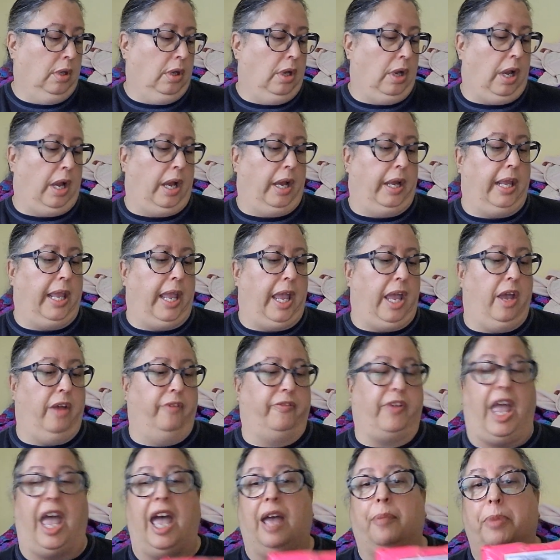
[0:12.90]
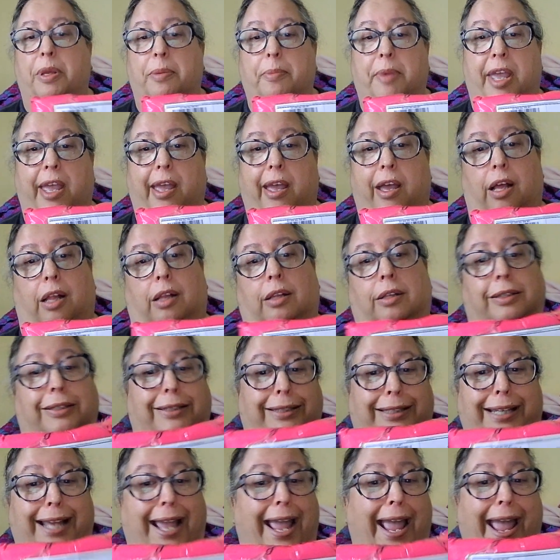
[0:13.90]
I have Happy Mail.
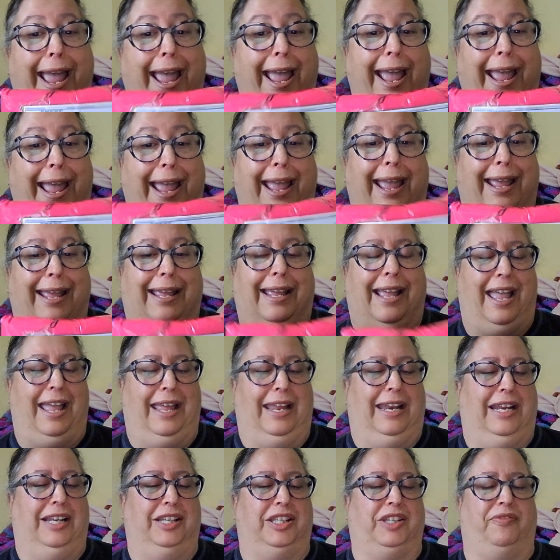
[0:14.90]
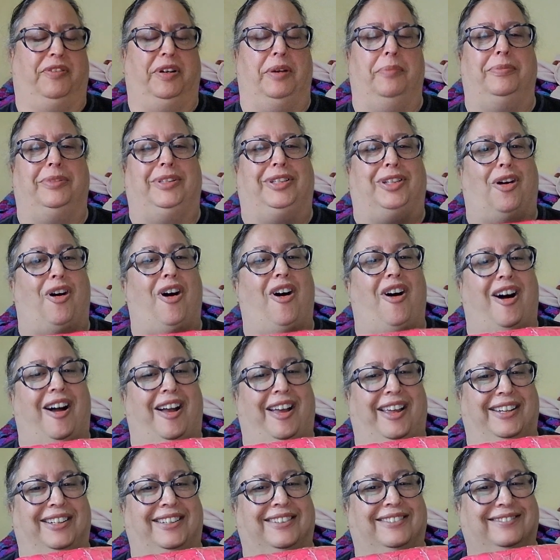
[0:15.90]
Yay! And it's from
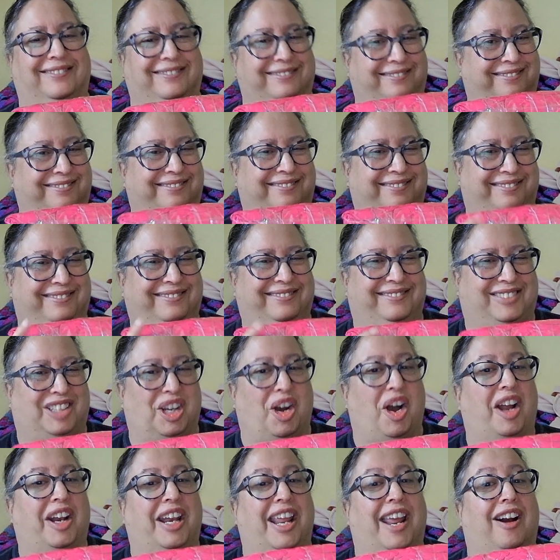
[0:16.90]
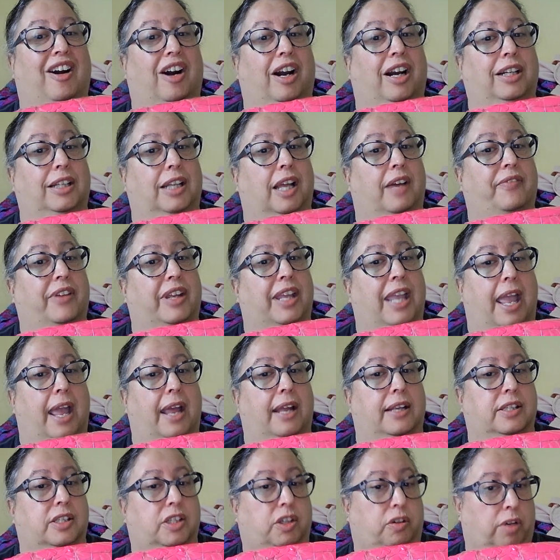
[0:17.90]
Dawn Aaron, Loving
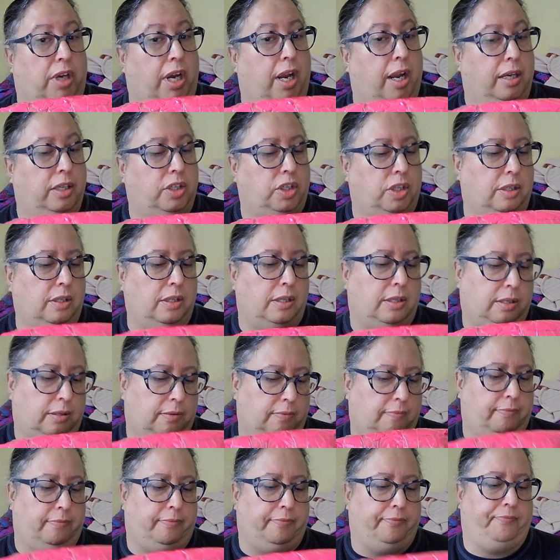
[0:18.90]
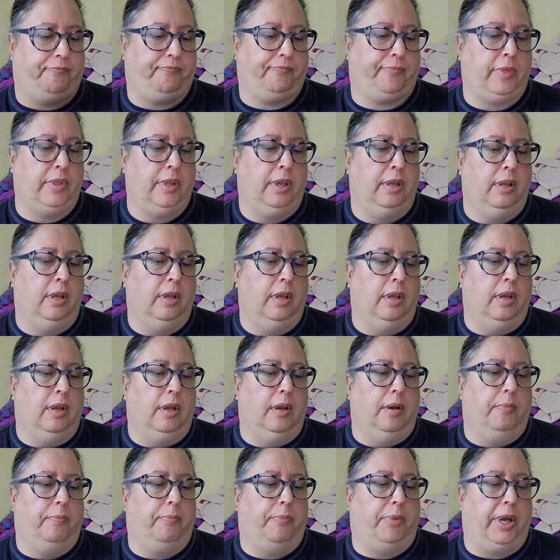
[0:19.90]
Hands Creations.
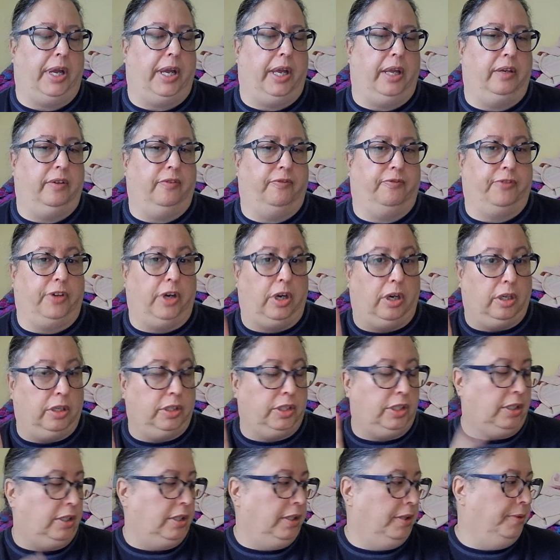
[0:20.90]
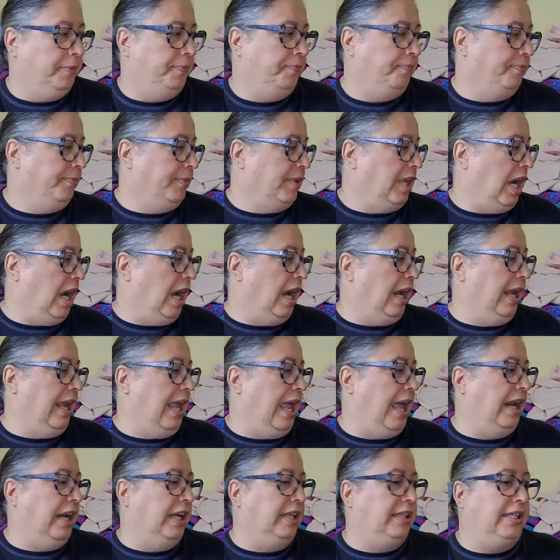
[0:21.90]
But first, I
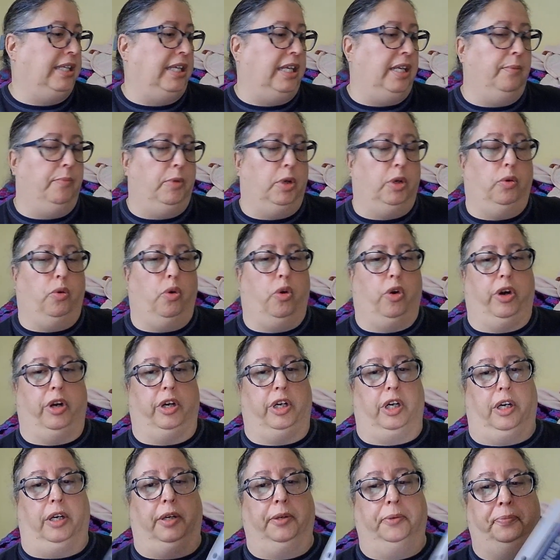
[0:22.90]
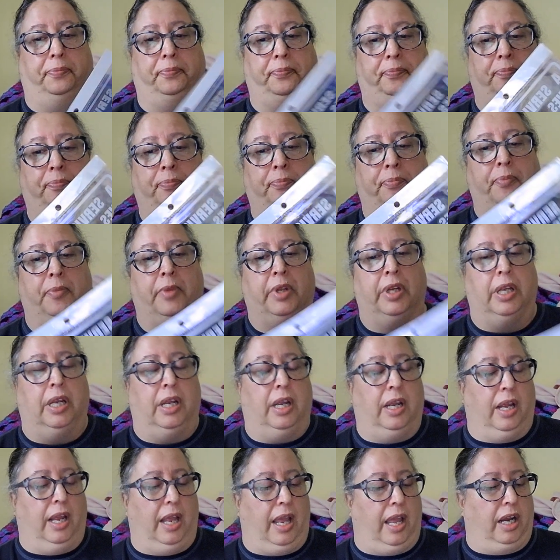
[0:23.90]
had a Timu order,
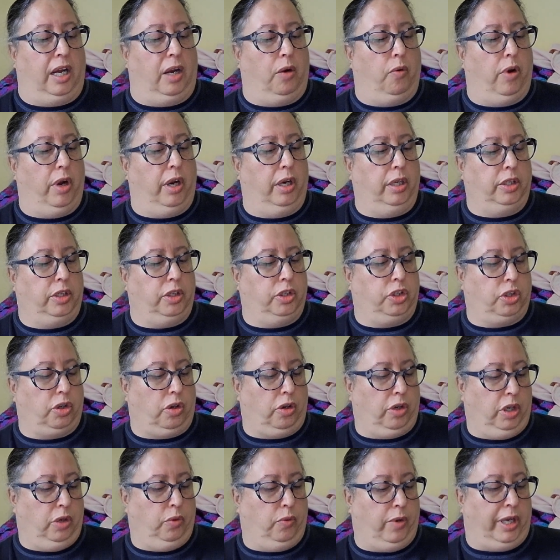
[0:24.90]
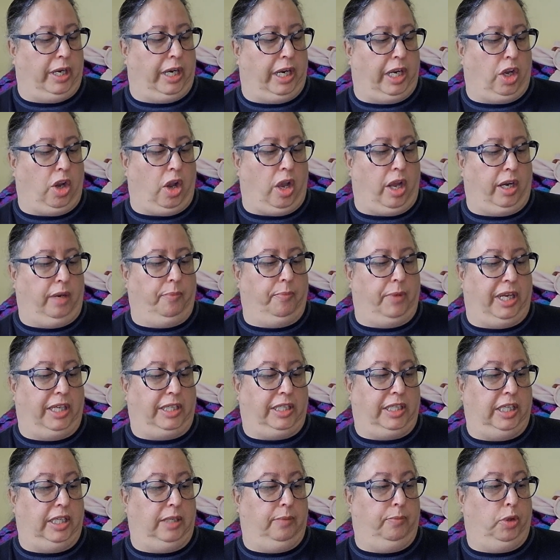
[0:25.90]
and I wanted to show you what I got in my
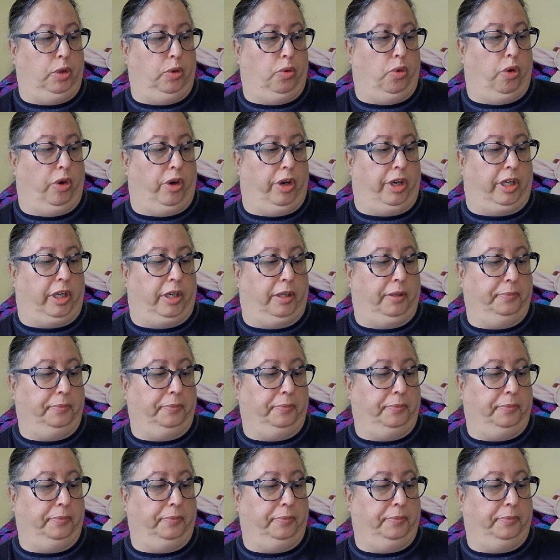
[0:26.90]
Timu order.